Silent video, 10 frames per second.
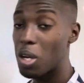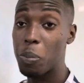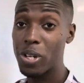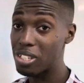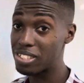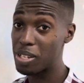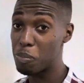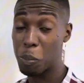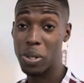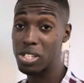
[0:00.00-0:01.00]
Pretty
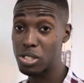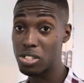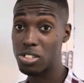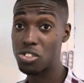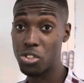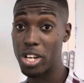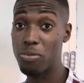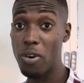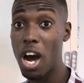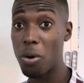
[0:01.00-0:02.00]
simple, pretty
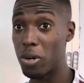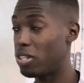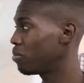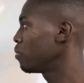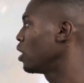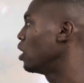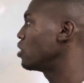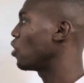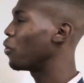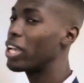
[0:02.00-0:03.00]
straightforward.
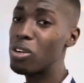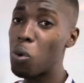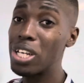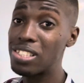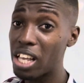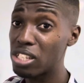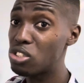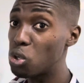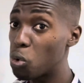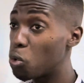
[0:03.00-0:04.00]
So in question
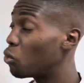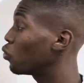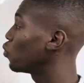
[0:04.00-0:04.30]
2,